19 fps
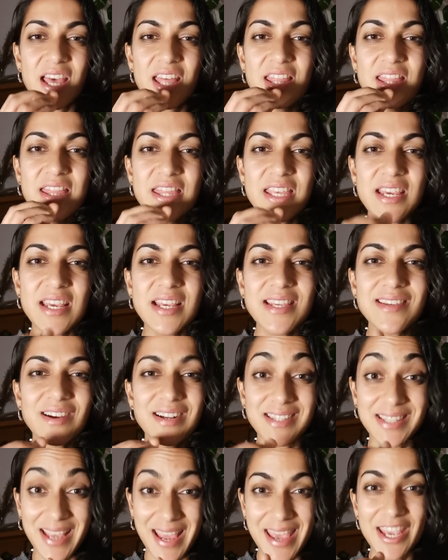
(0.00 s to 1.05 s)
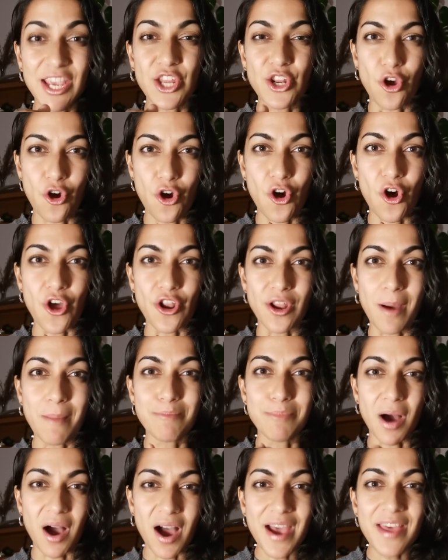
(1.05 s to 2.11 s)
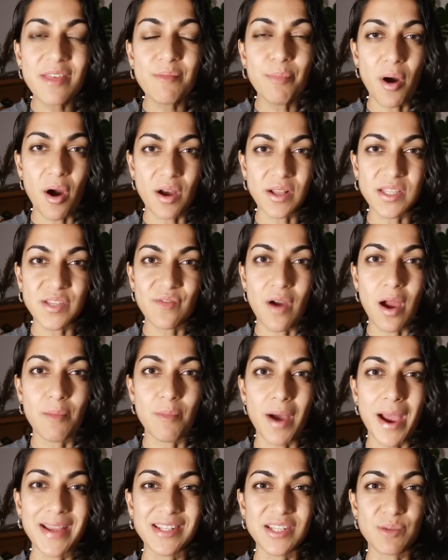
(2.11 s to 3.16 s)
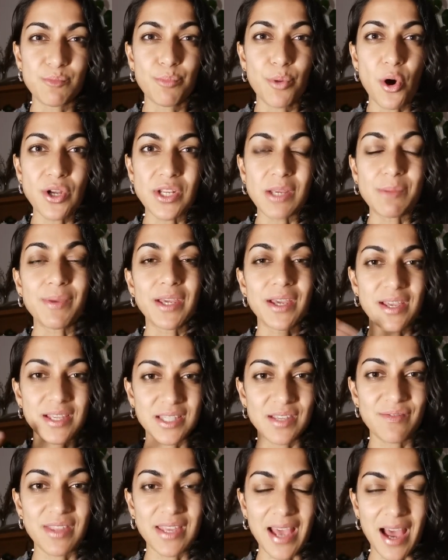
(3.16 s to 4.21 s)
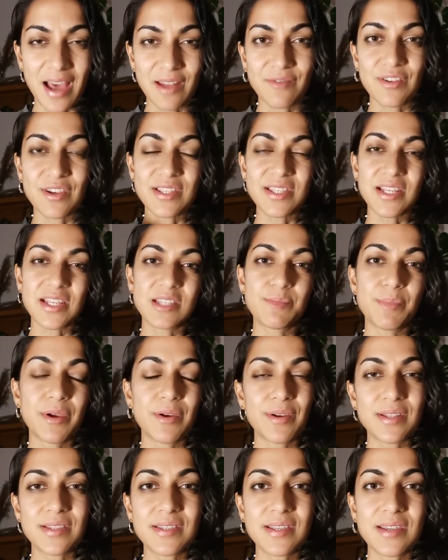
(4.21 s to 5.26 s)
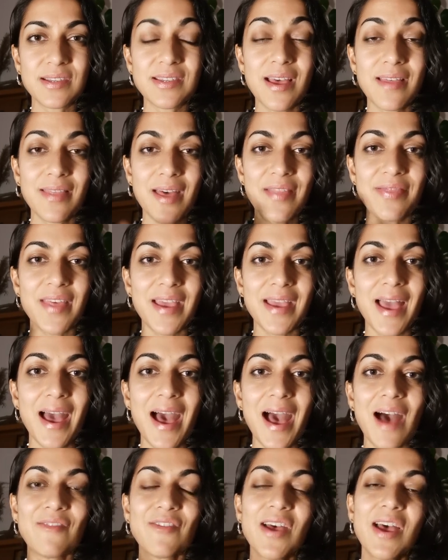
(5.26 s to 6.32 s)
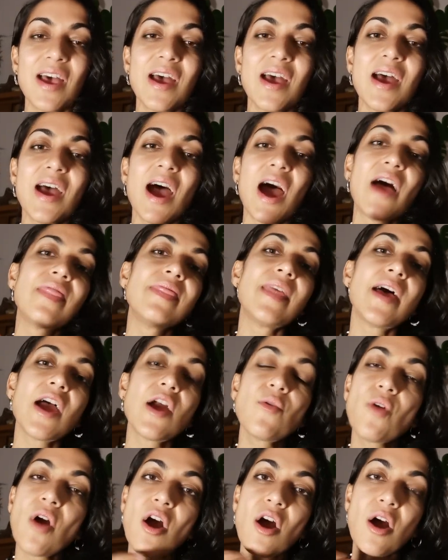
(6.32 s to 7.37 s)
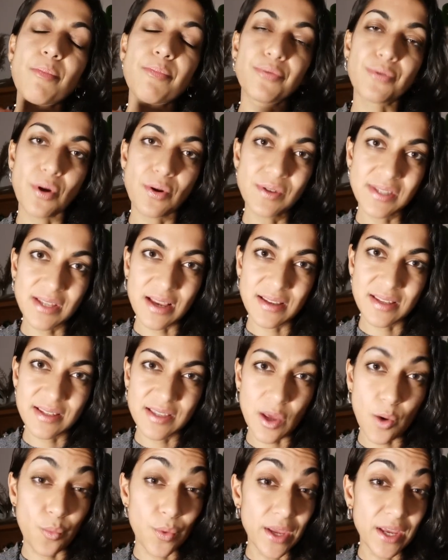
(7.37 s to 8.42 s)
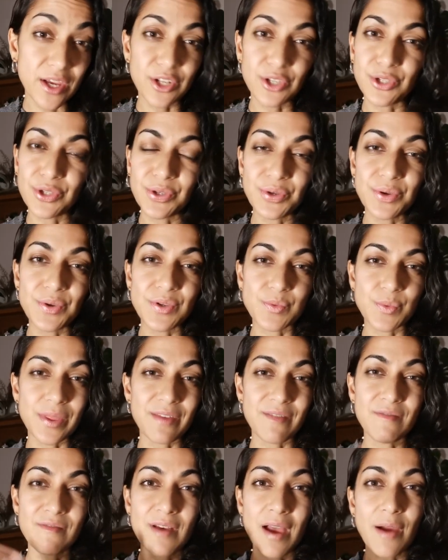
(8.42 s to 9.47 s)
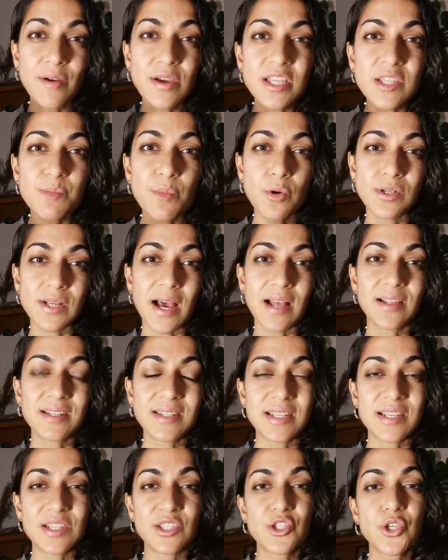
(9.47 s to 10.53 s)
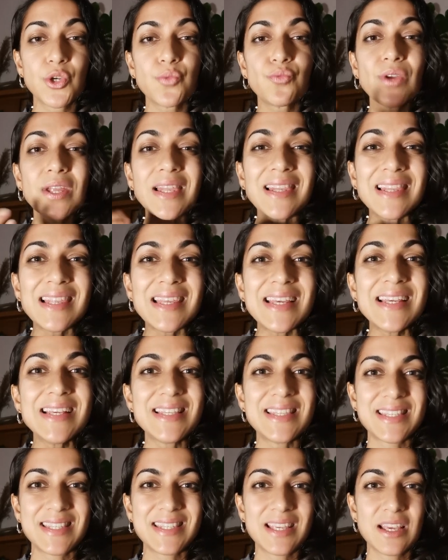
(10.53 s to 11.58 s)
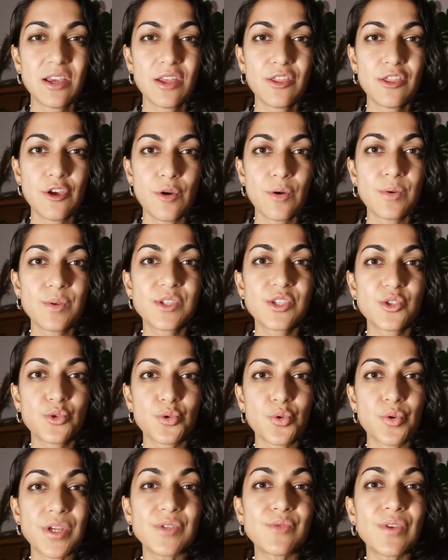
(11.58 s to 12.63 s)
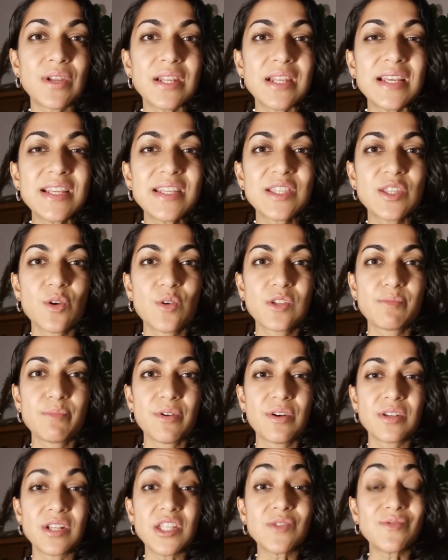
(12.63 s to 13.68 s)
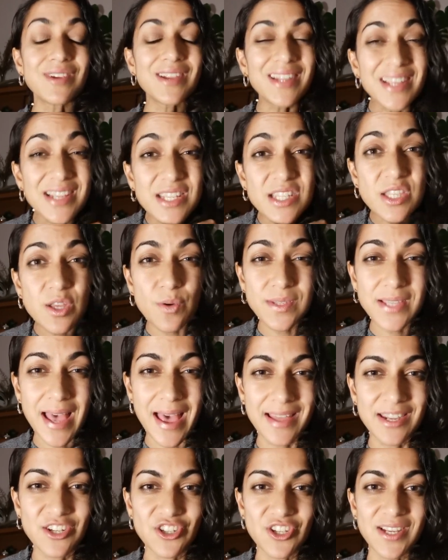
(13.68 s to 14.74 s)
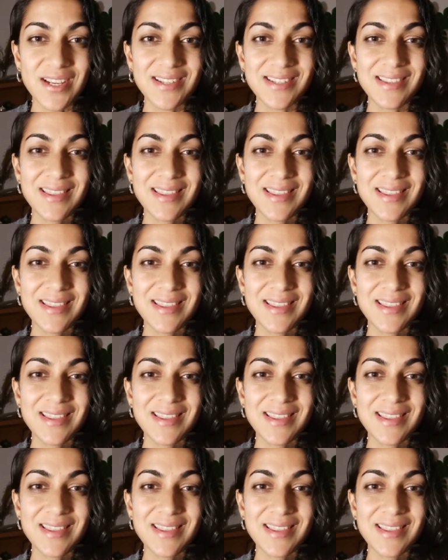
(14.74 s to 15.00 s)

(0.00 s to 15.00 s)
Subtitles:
these are taken on by the parts of our mind and body because of the adverse experiences that they have. And there are processes that we can use within various modalities to release those stories, release those burdens, release those energies.